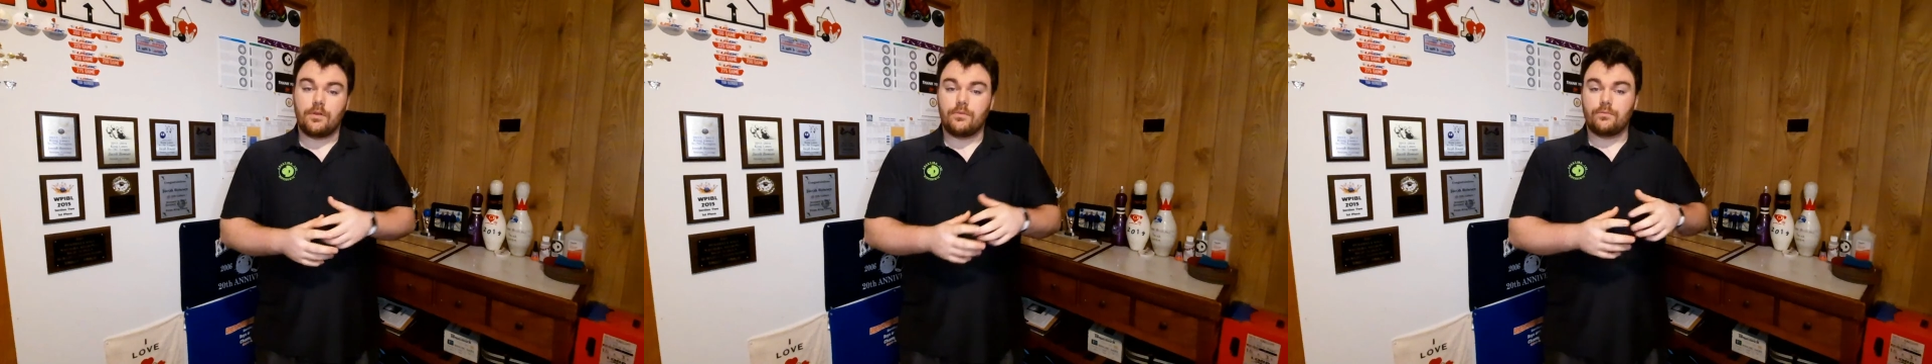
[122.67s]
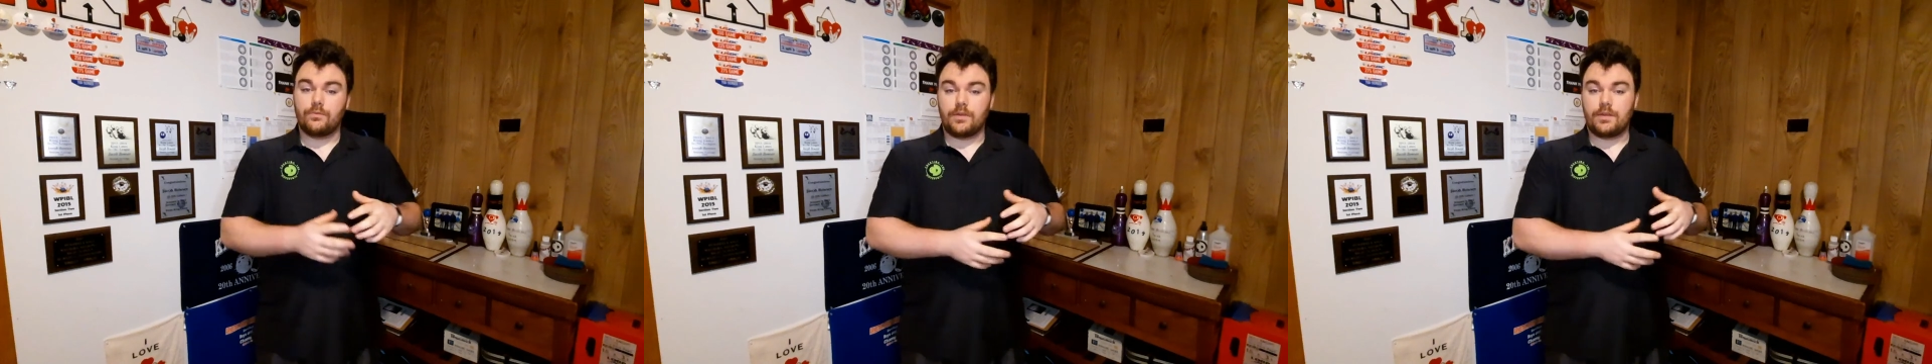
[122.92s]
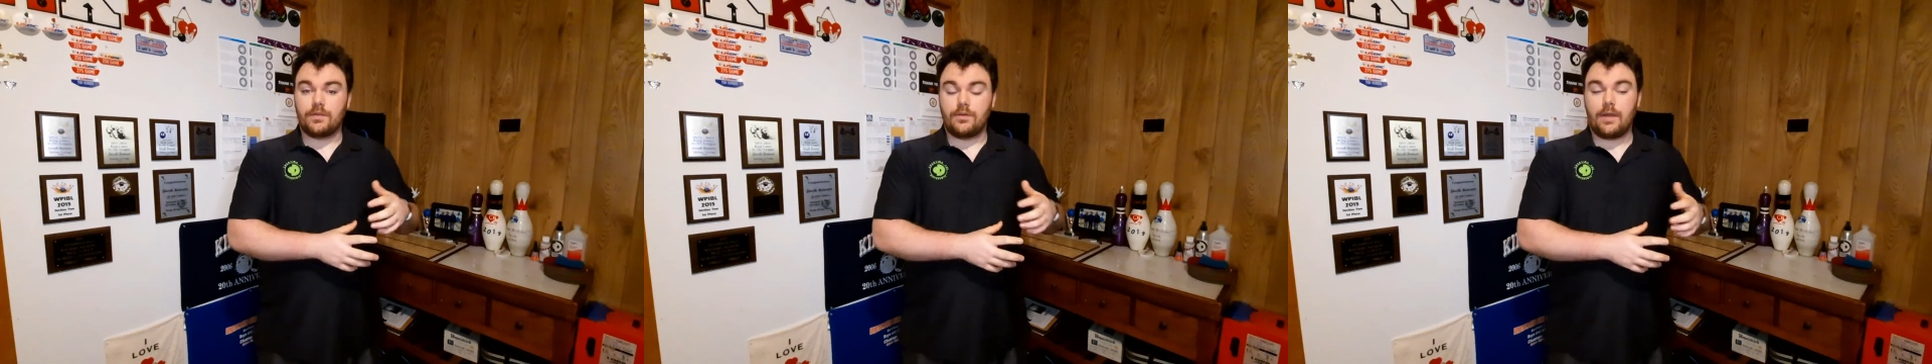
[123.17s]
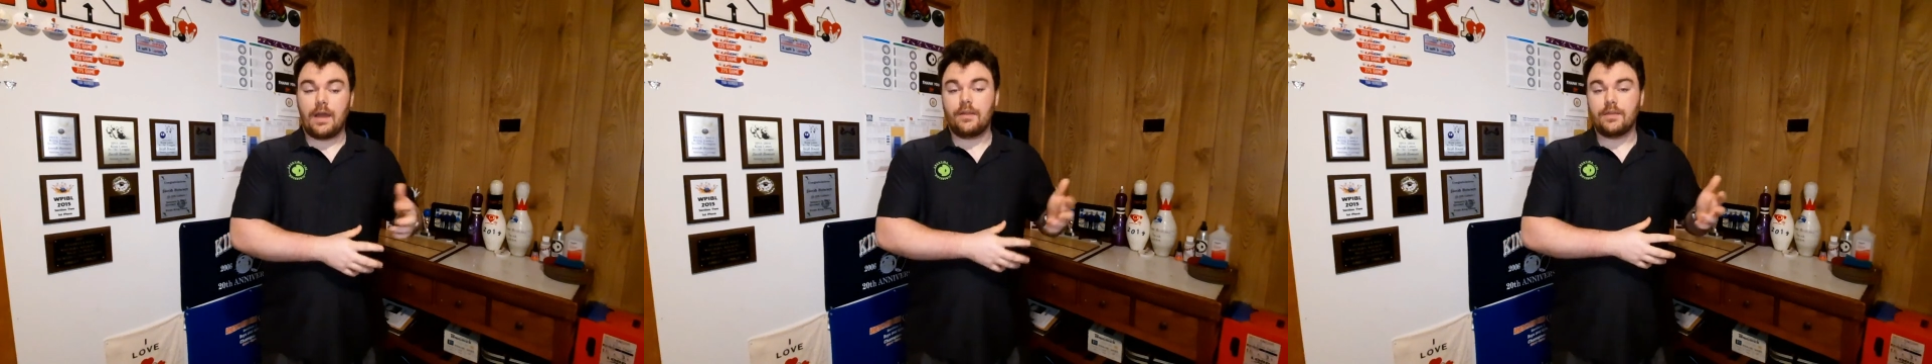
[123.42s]
don't really
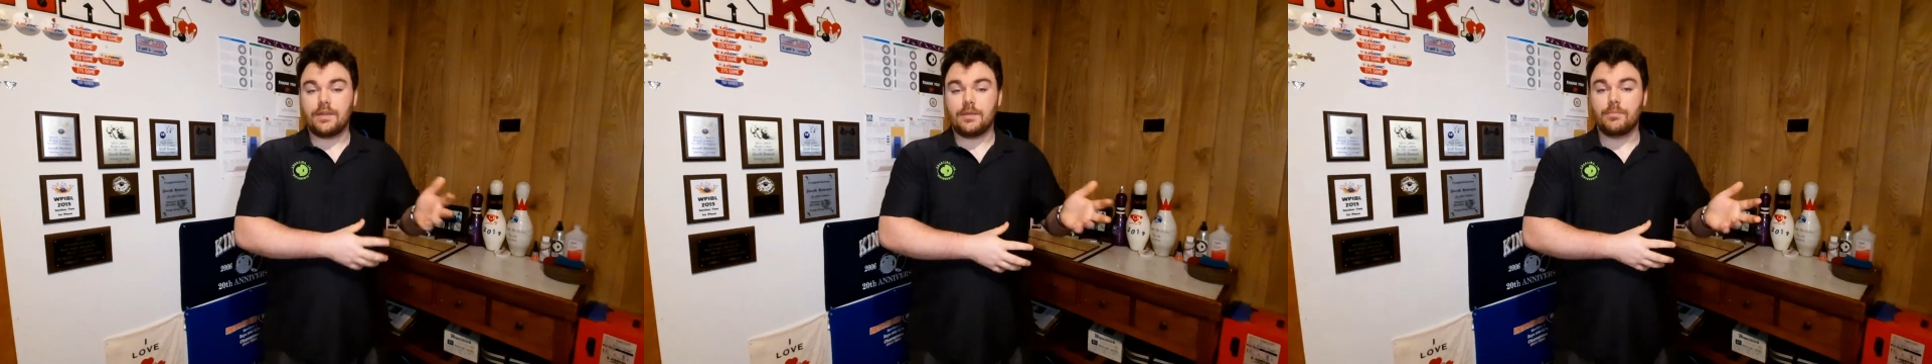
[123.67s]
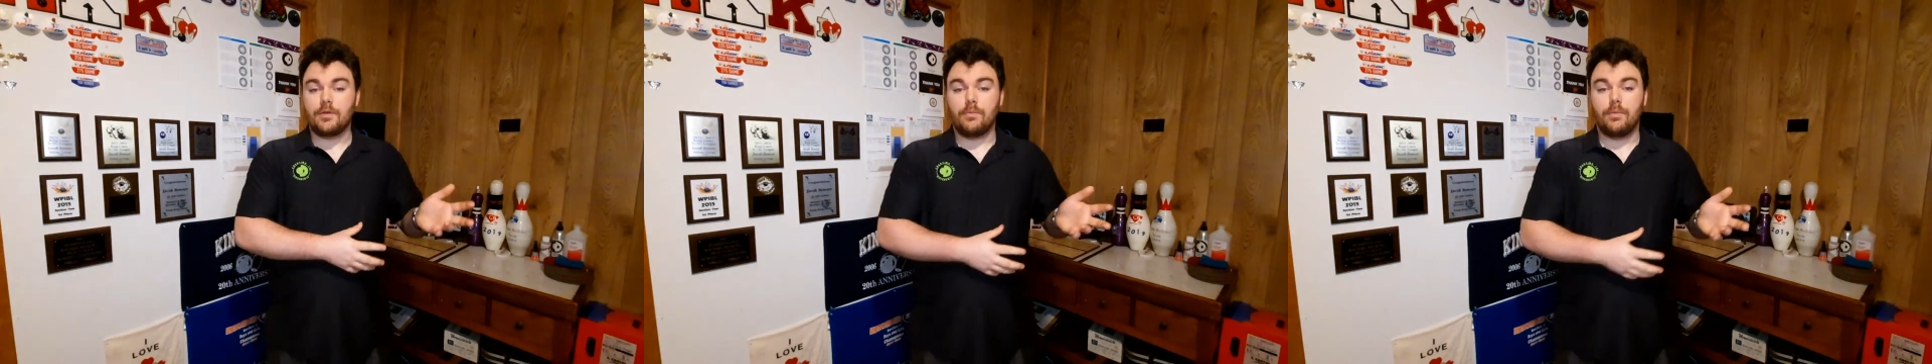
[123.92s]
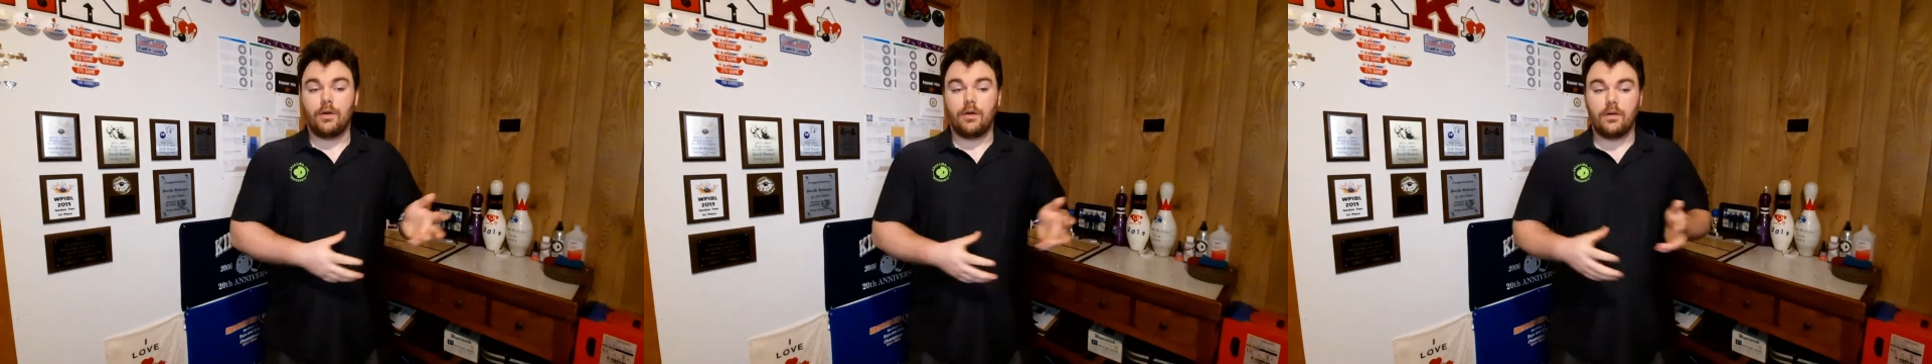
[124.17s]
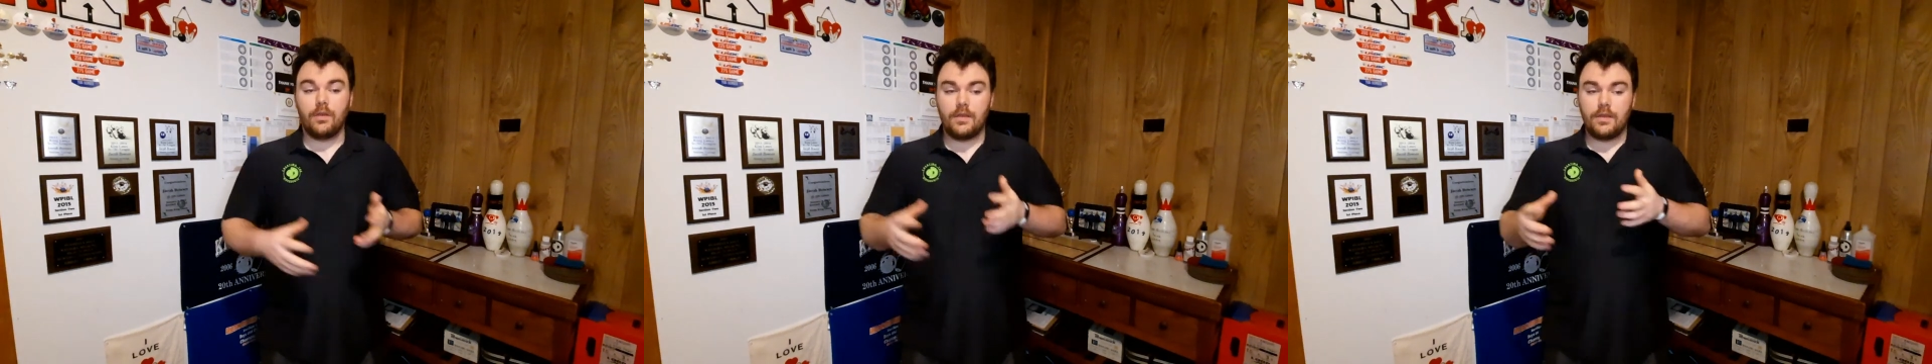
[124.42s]
know how to keep their
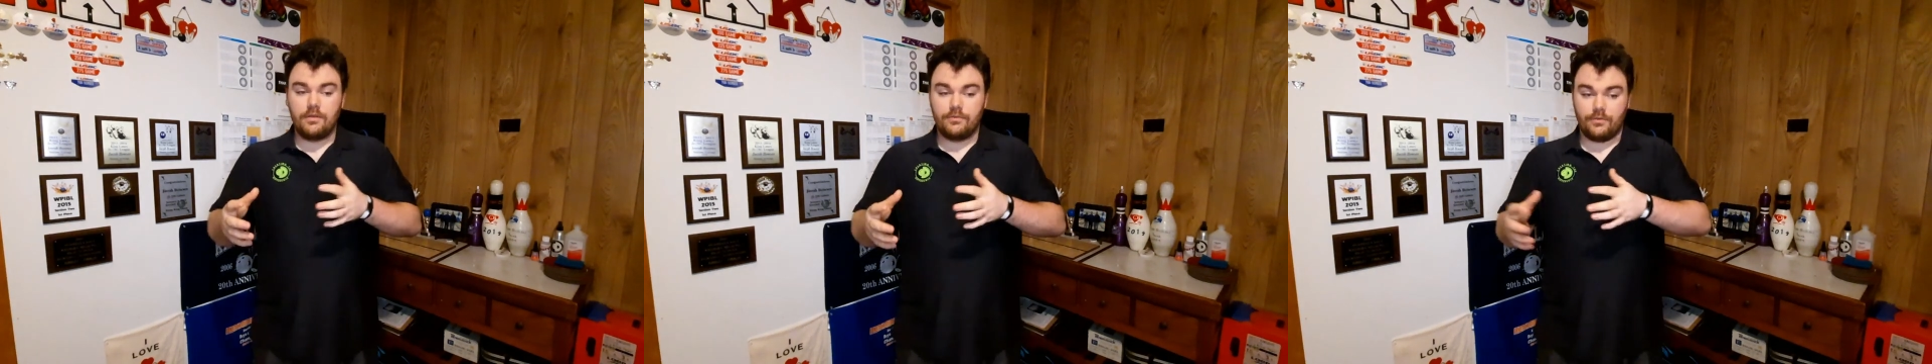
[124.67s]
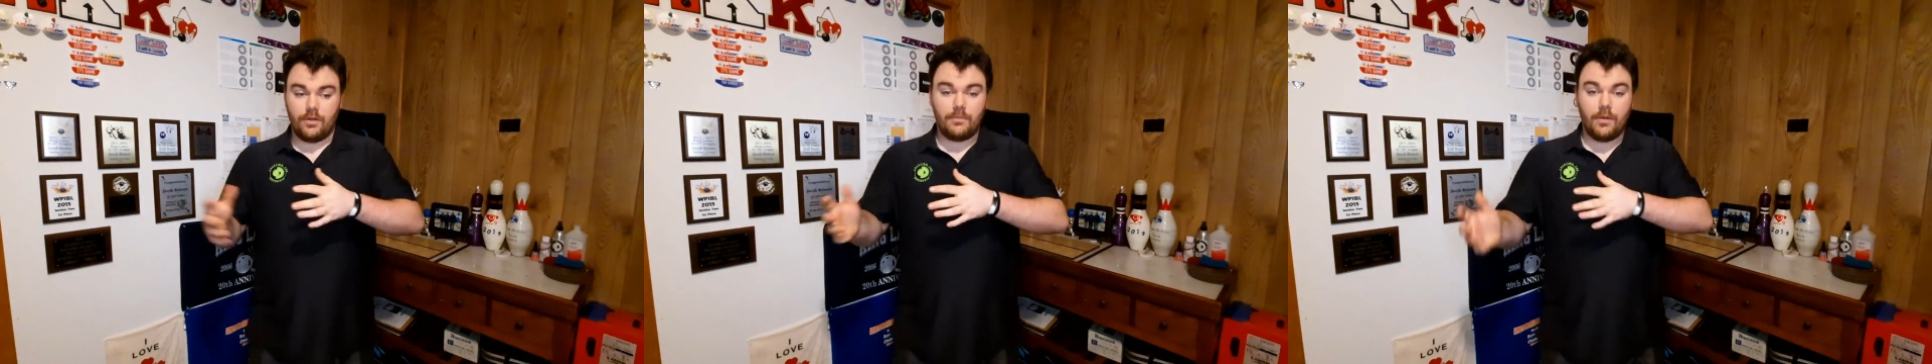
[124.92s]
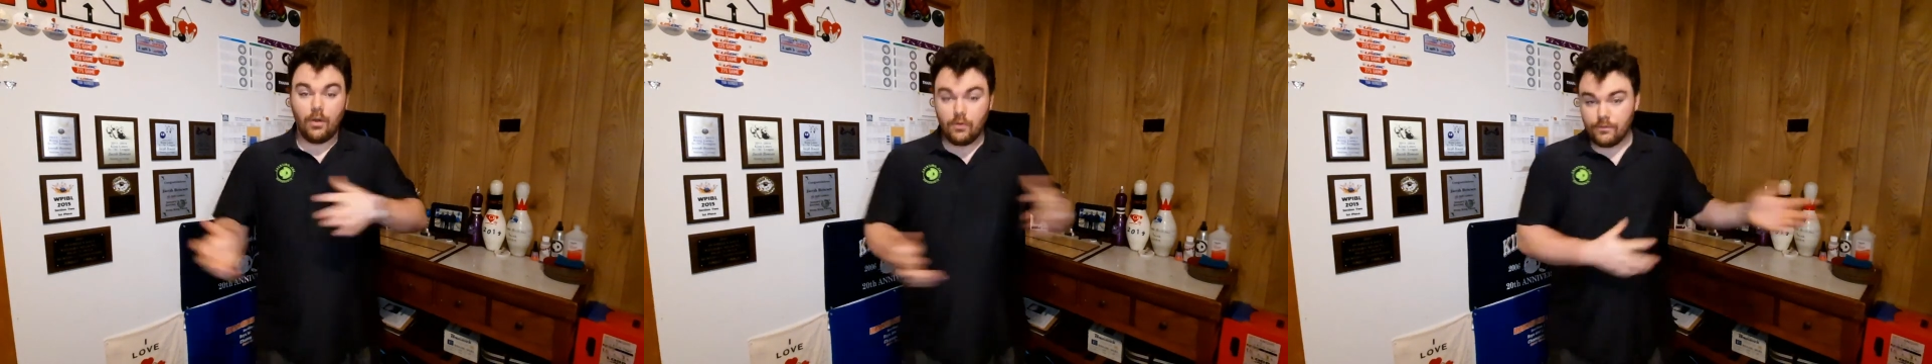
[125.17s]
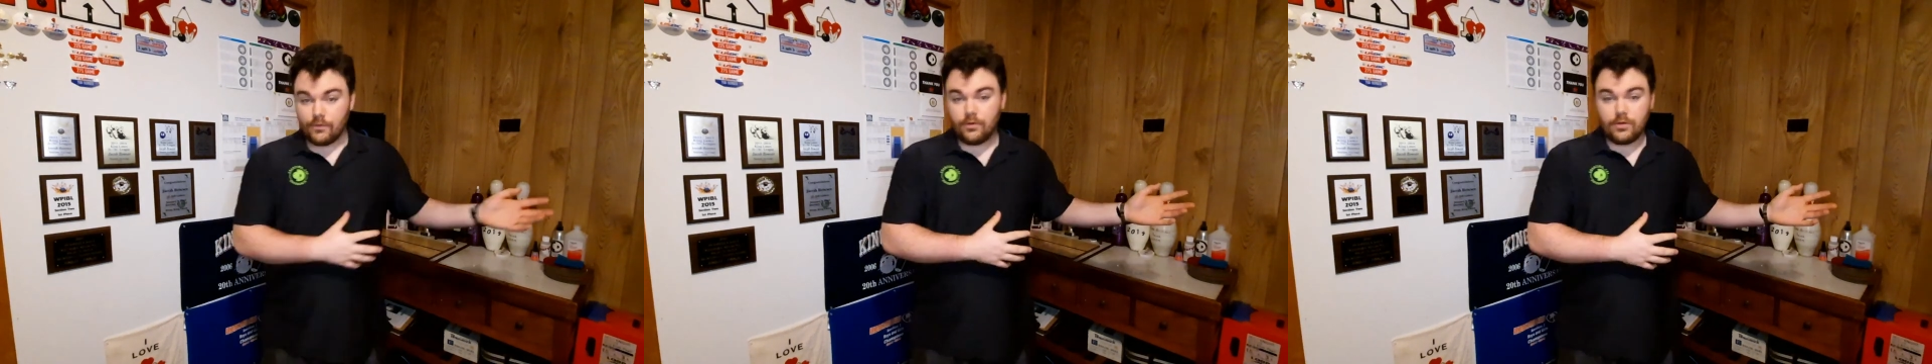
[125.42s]
ball from
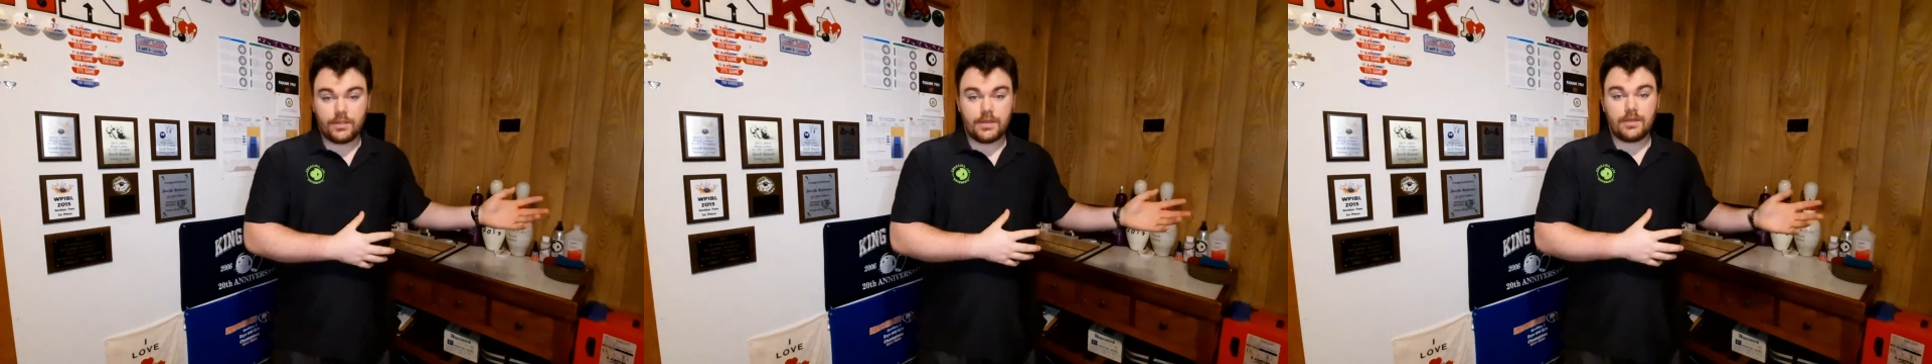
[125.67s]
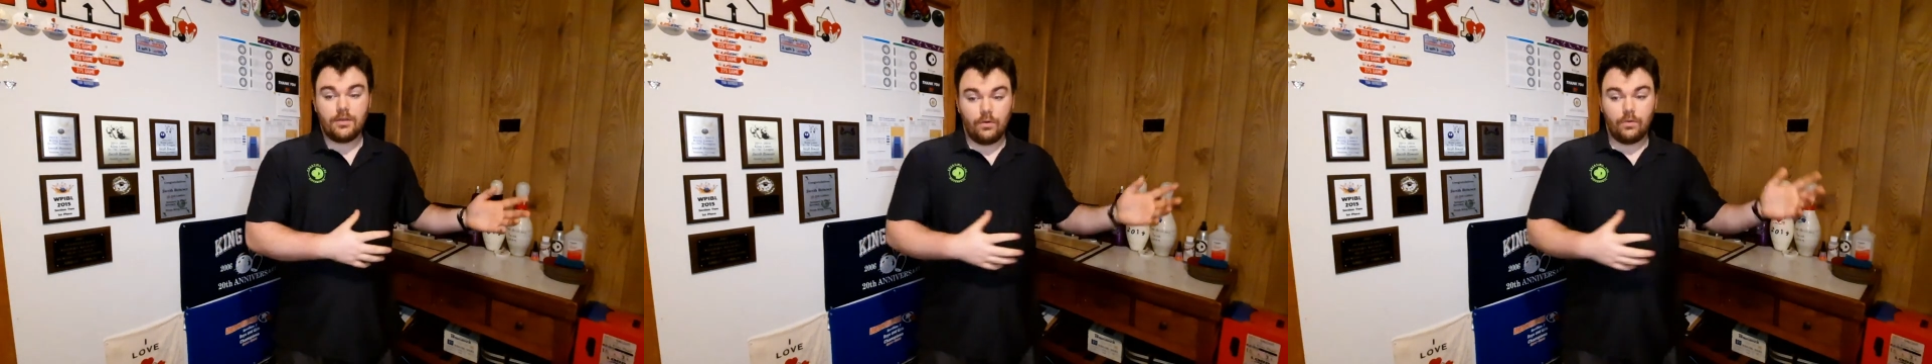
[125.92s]
overhooking,